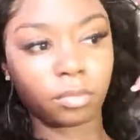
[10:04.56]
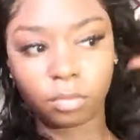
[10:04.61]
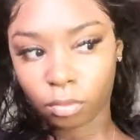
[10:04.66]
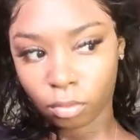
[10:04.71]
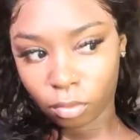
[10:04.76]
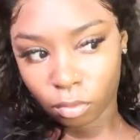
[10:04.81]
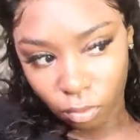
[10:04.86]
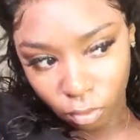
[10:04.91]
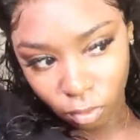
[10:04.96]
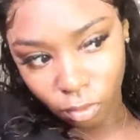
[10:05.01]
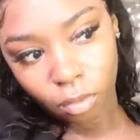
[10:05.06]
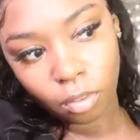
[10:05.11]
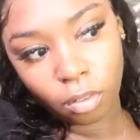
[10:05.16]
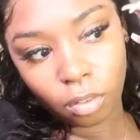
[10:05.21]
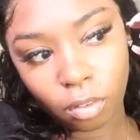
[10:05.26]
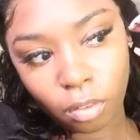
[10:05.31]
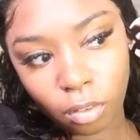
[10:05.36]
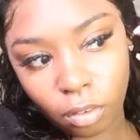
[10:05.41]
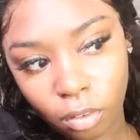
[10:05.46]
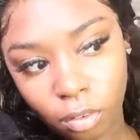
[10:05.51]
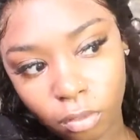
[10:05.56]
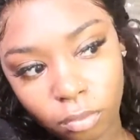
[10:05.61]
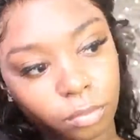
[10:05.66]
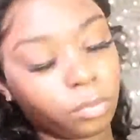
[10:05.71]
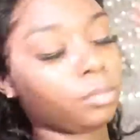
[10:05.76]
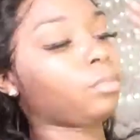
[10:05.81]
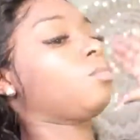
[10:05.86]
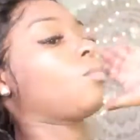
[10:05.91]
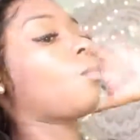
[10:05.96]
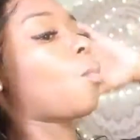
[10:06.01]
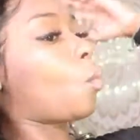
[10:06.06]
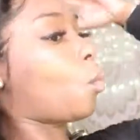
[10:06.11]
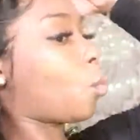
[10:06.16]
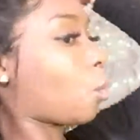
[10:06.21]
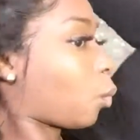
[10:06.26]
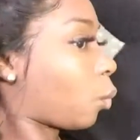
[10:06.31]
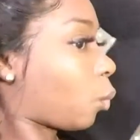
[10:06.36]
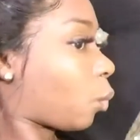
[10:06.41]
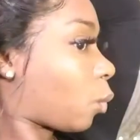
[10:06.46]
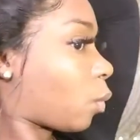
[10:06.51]
keeps your baby hairs in place all day.
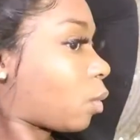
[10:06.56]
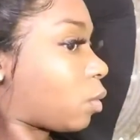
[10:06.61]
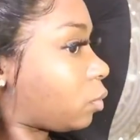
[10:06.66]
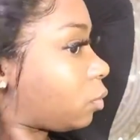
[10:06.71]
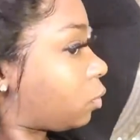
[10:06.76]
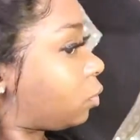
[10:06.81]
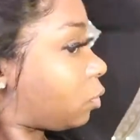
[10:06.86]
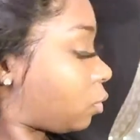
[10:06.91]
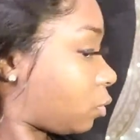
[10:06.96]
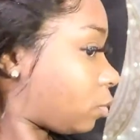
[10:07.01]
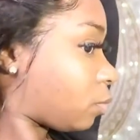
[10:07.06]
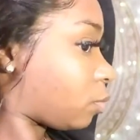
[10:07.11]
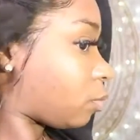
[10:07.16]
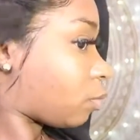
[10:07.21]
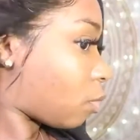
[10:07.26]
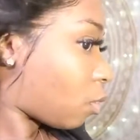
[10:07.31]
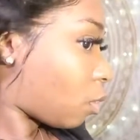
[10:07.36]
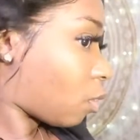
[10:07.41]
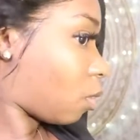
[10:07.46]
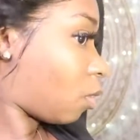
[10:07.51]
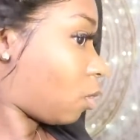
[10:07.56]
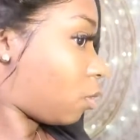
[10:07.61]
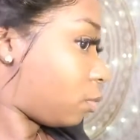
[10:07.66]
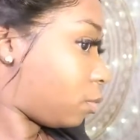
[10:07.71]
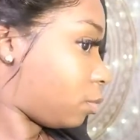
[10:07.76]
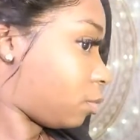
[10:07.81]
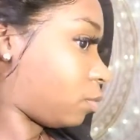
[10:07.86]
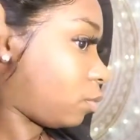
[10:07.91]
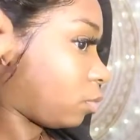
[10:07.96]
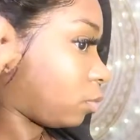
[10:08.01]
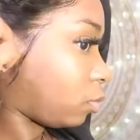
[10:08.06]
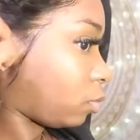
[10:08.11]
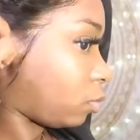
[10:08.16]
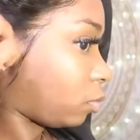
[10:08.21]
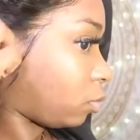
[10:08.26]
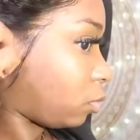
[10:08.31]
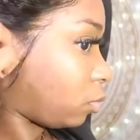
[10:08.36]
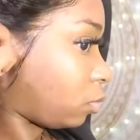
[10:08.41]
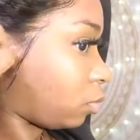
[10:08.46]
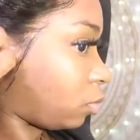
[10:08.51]
And this is the hair still damp, as you guys
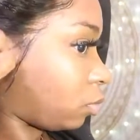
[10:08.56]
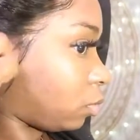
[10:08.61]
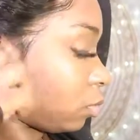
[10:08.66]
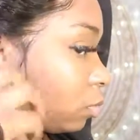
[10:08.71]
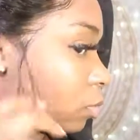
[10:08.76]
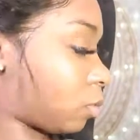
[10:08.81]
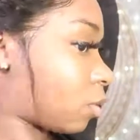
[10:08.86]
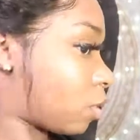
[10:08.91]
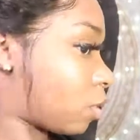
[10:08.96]
can see. I didn't